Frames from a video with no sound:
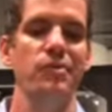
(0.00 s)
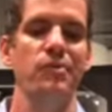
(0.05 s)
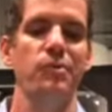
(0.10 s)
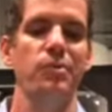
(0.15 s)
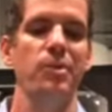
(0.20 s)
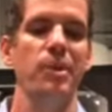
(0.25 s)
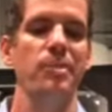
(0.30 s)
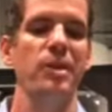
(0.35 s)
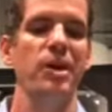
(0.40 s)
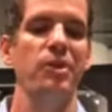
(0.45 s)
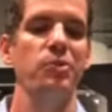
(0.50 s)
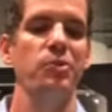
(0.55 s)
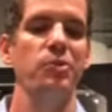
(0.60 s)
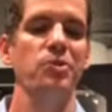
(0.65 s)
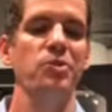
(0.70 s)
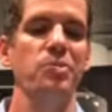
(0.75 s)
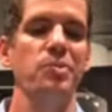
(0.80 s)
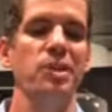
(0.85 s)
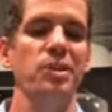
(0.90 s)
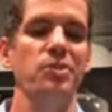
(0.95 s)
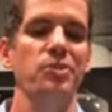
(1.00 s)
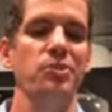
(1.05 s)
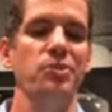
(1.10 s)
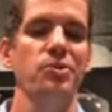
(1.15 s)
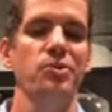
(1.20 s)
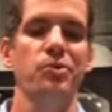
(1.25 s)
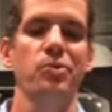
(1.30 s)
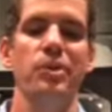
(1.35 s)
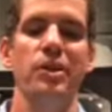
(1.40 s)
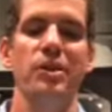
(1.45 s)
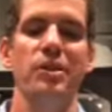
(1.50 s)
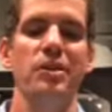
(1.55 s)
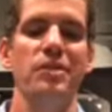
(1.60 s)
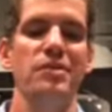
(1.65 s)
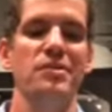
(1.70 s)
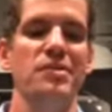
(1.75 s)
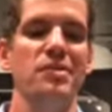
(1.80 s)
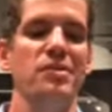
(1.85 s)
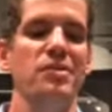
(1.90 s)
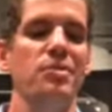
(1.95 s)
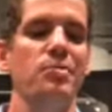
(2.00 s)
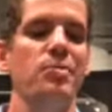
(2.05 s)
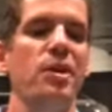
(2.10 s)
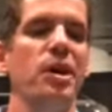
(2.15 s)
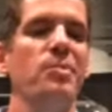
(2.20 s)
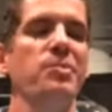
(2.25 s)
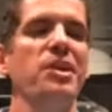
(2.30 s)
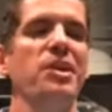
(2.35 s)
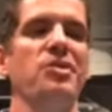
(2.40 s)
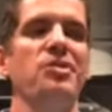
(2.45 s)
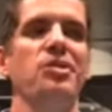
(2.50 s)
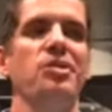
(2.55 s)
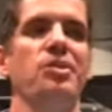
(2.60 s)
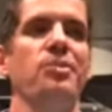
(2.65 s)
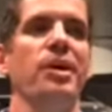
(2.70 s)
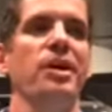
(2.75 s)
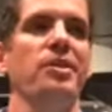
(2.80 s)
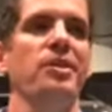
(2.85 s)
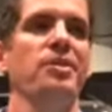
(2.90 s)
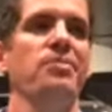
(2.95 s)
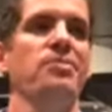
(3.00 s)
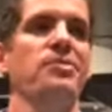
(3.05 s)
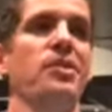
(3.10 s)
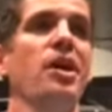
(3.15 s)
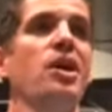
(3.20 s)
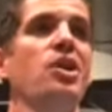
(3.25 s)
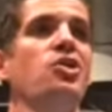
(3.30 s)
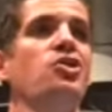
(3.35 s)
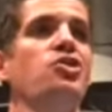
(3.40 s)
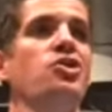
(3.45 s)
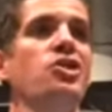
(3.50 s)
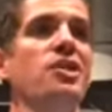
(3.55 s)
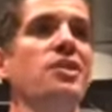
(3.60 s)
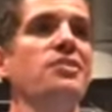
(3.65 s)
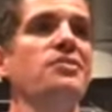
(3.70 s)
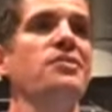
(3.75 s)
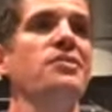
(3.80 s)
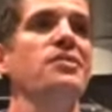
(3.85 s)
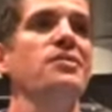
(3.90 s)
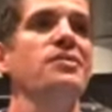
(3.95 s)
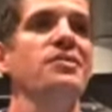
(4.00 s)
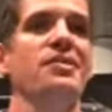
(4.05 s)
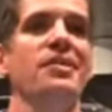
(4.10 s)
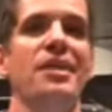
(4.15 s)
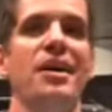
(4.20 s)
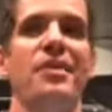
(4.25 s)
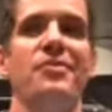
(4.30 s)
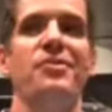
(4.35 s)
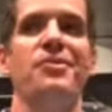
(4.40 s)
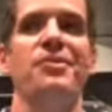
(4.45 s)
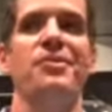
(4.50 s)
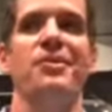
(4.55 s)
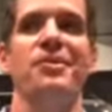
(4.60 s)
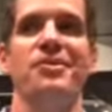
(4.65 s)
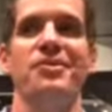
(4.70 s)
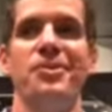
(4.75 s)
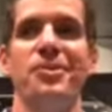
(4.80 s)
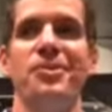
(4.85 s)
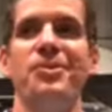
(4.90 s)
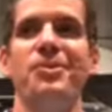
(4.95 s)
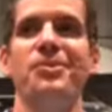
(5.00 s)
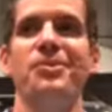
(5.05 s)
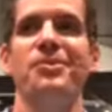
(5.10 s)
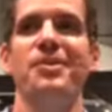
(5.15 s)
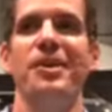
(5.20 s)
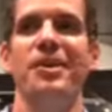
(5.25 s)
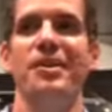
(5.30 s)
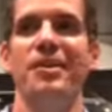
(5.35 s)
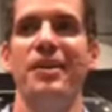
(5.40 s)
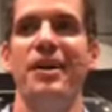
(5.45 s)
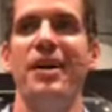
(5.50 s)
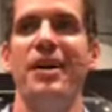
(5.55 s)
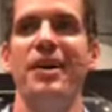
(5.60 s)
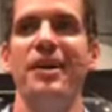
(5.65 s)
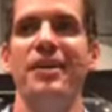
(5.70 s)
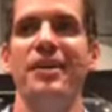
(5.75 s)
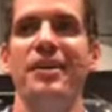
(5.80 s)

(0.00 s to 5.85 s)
For my mouth will speak truth, wickedness is abomination to my lips. Jesus never told a lie.